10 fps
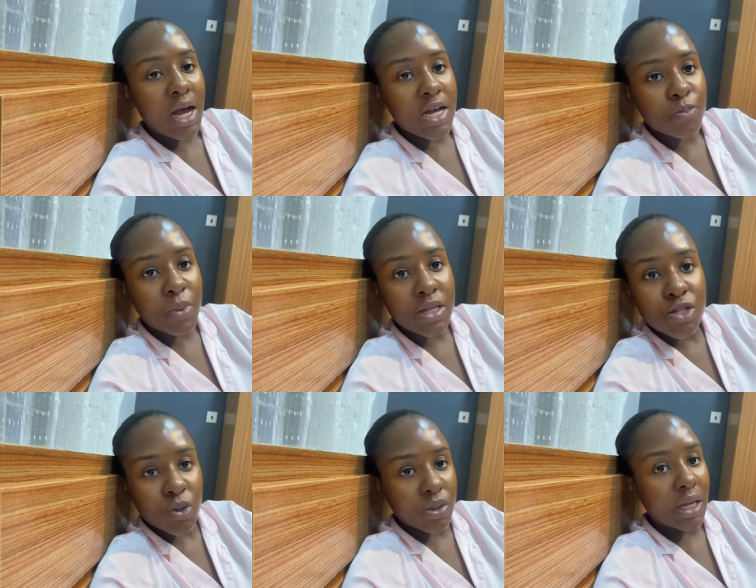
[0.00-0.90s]
I spent
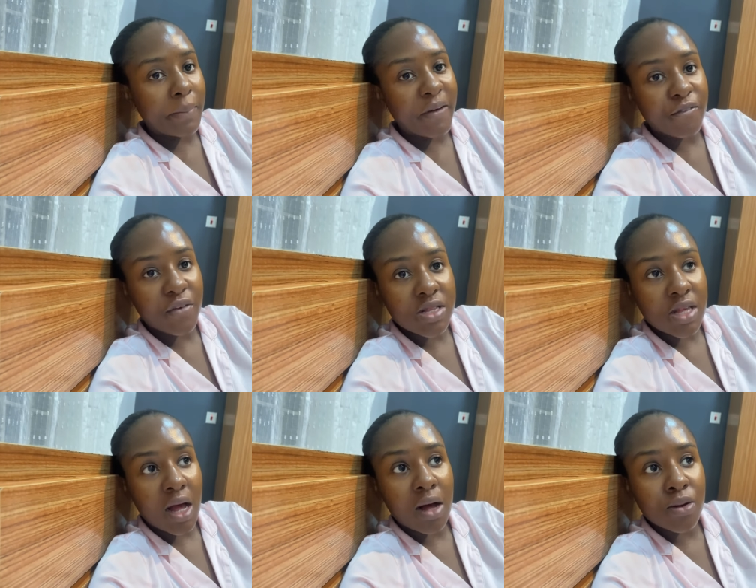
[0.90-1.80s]
Sunday at my friend's
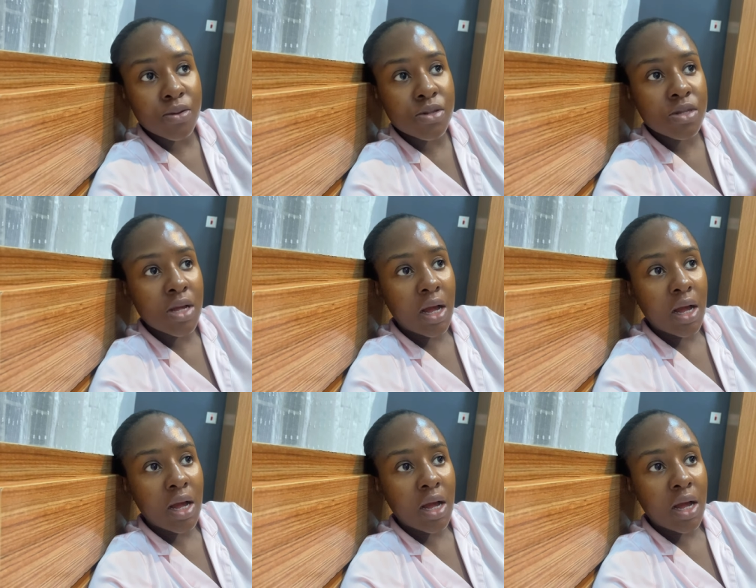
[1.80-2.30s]
house.